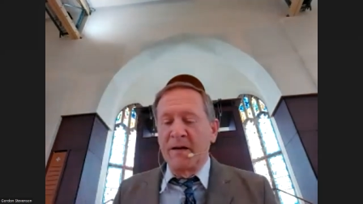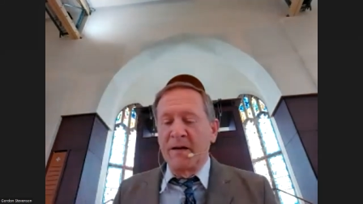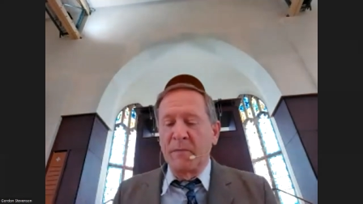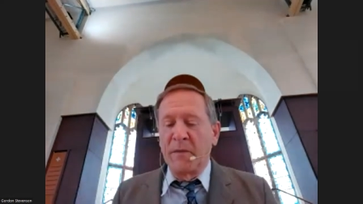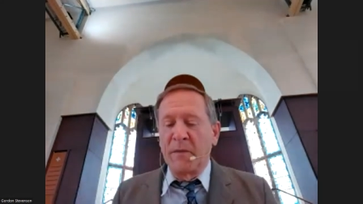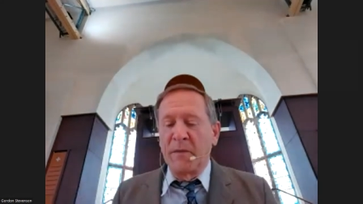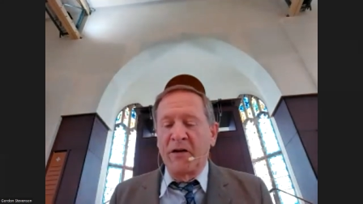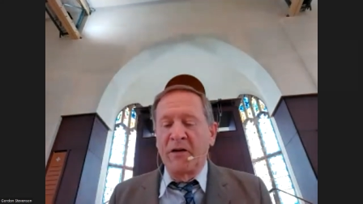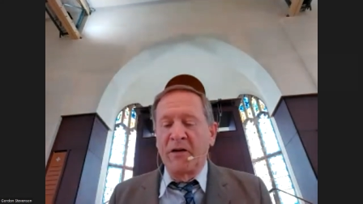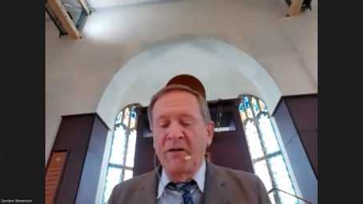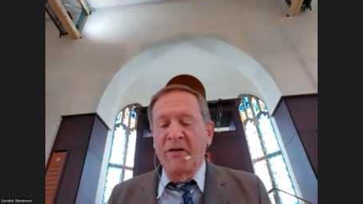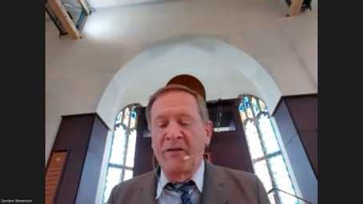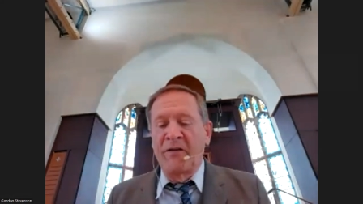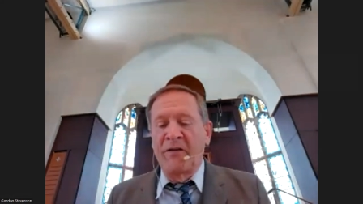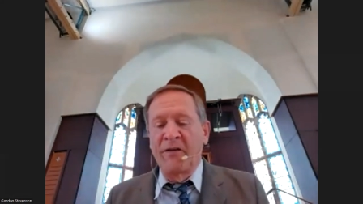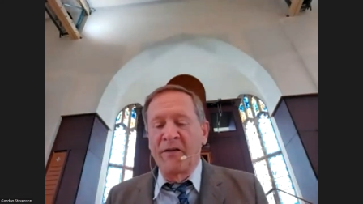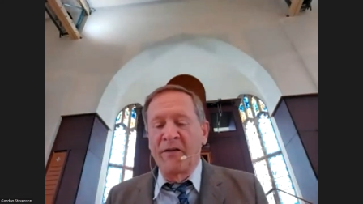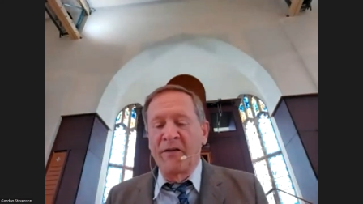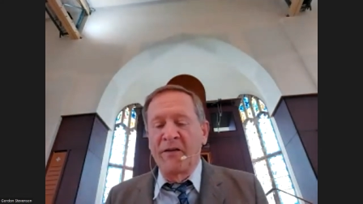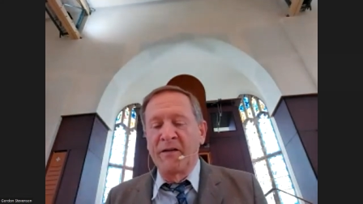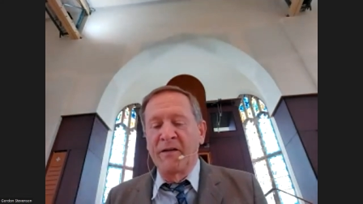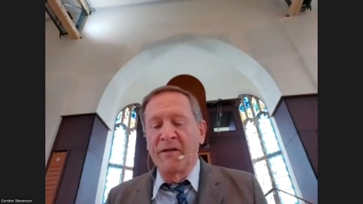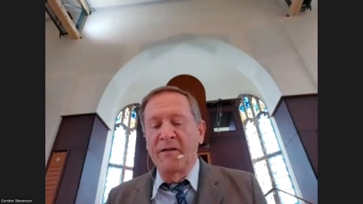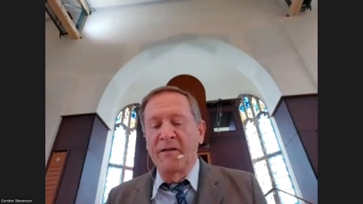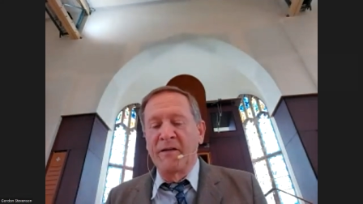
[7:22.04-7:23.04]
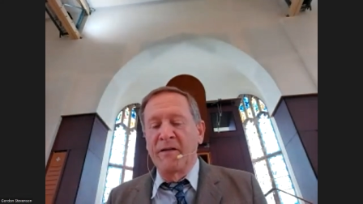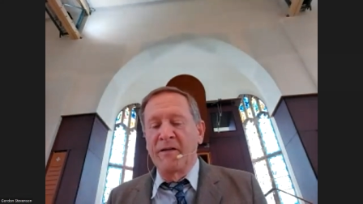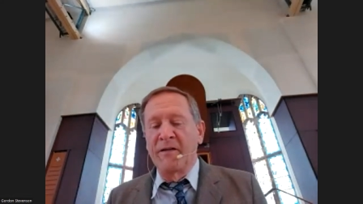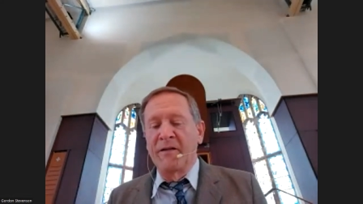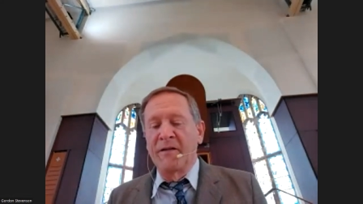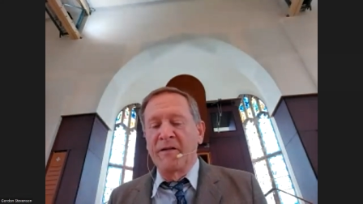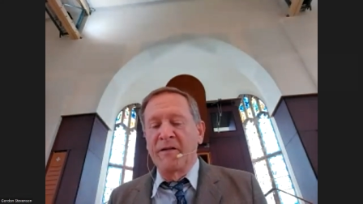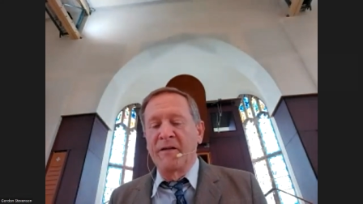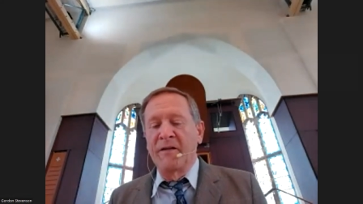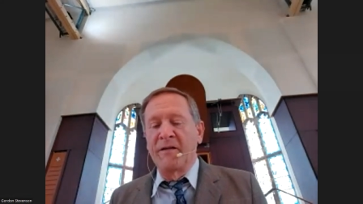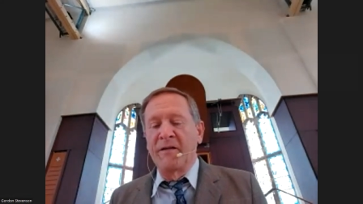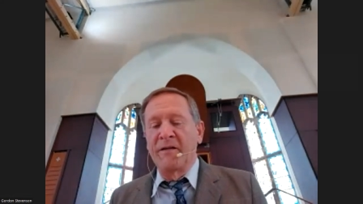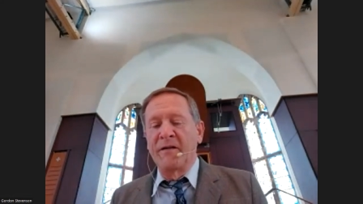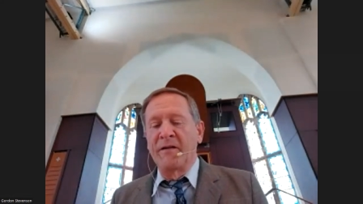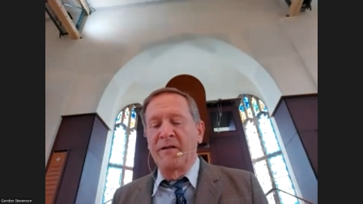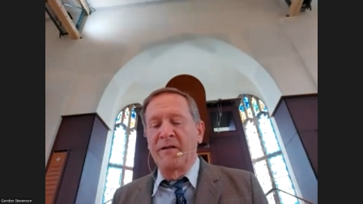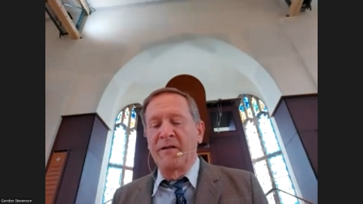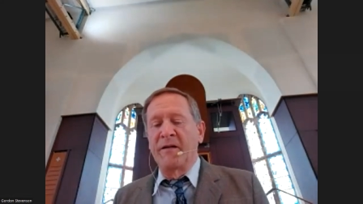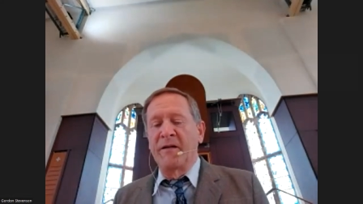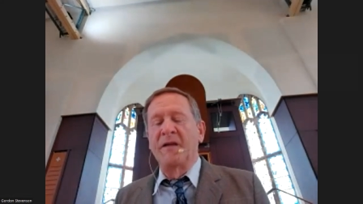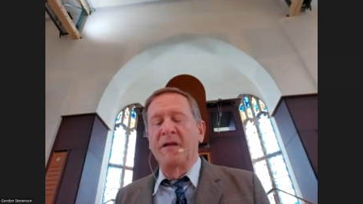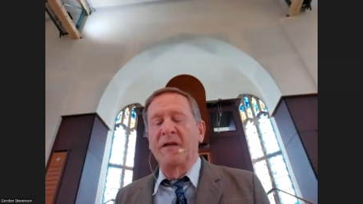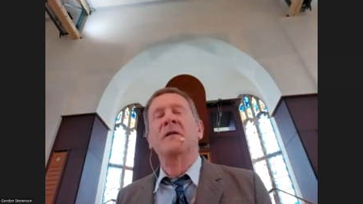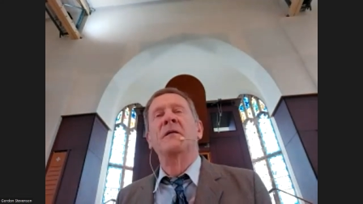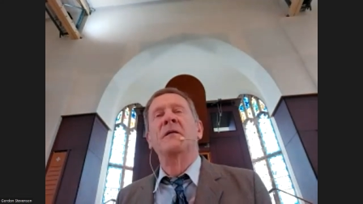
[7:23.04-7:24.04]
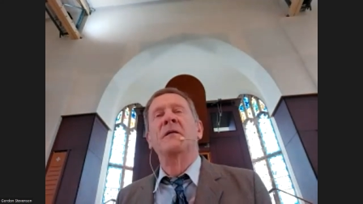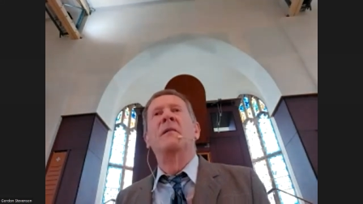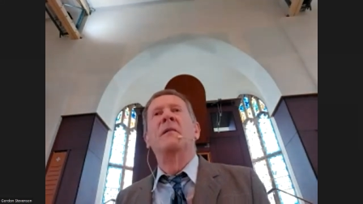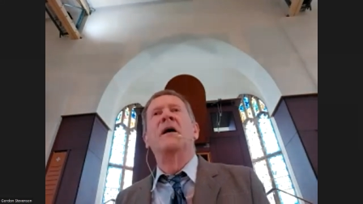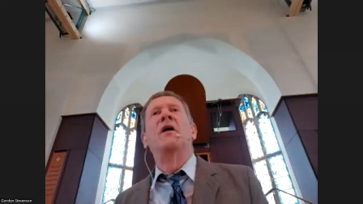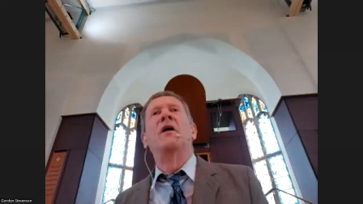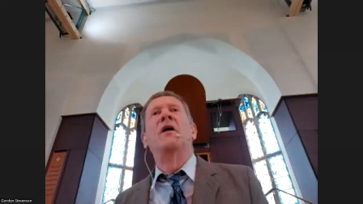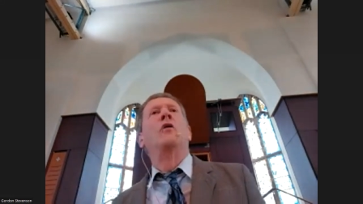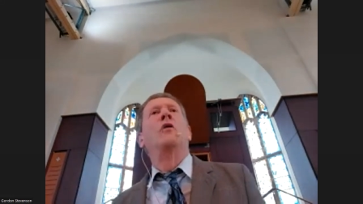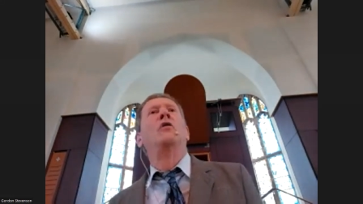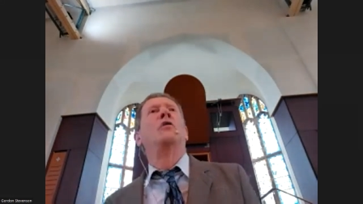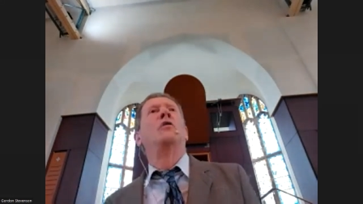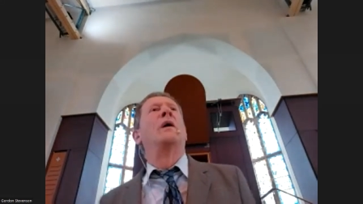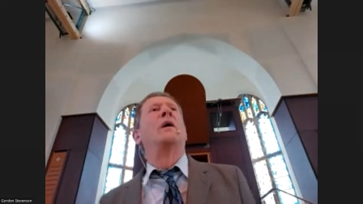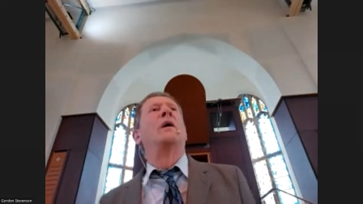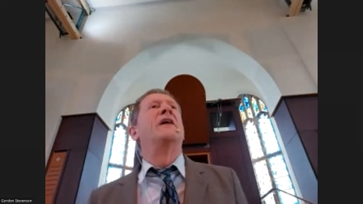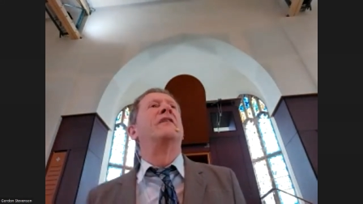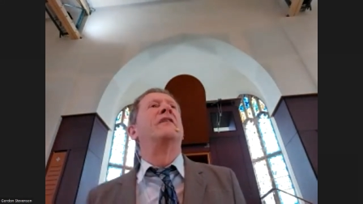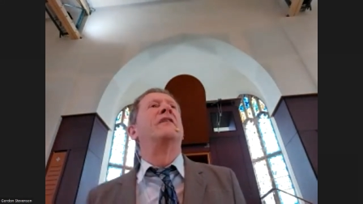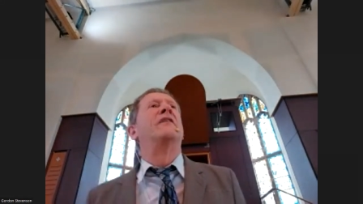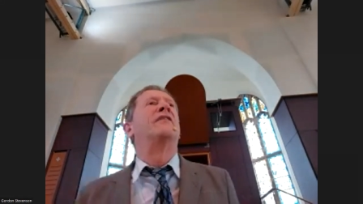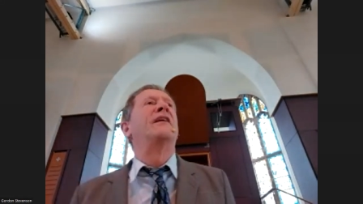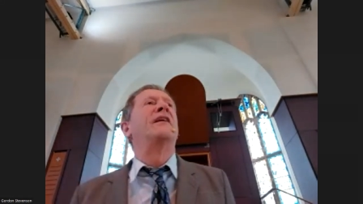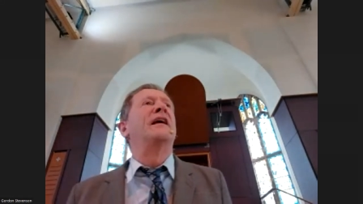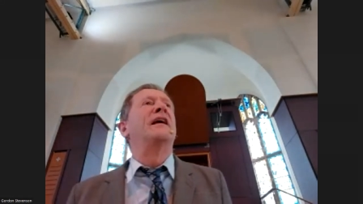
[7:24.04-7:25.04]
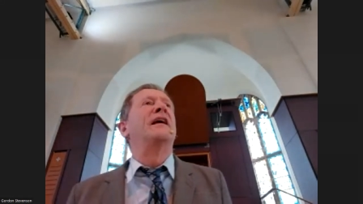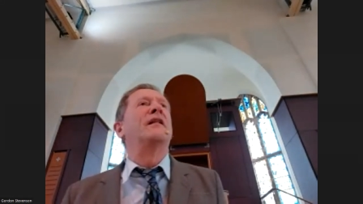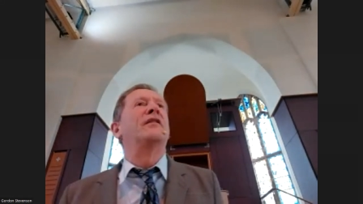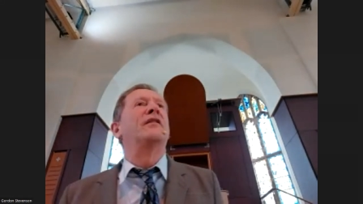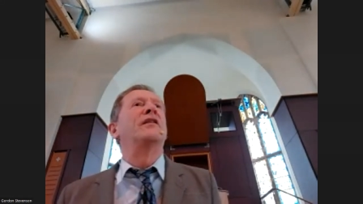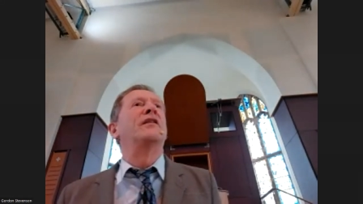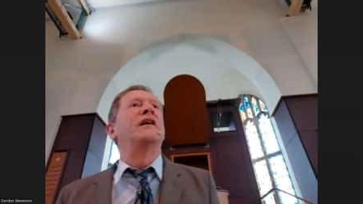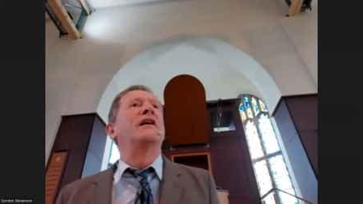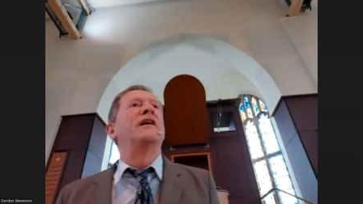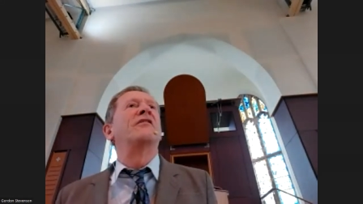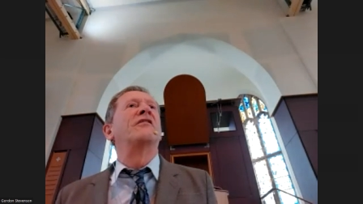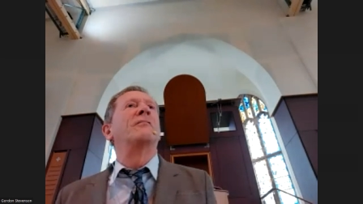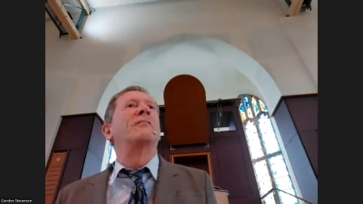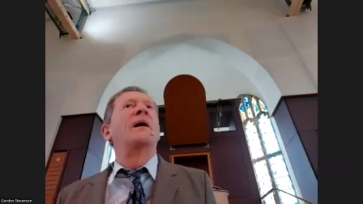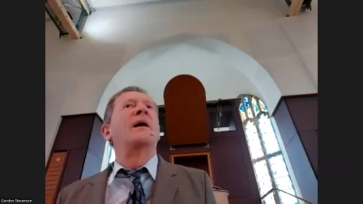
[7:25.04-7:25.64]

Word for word: Because my old way of seeing things,